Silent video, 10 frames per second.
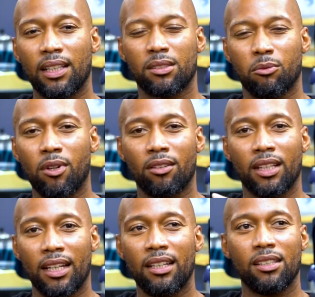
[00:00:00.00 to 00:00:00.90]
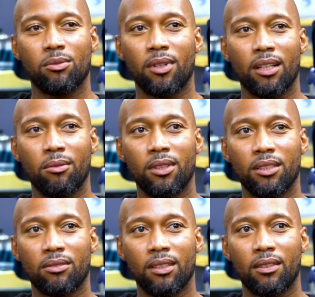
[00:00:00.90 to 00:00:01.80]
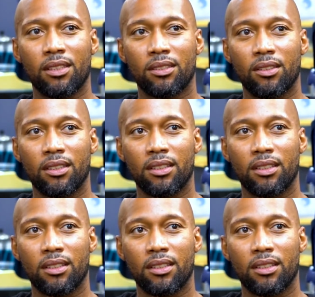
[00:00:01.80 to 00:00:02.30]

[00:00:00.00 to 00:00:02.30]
around the age where I was whenever I started.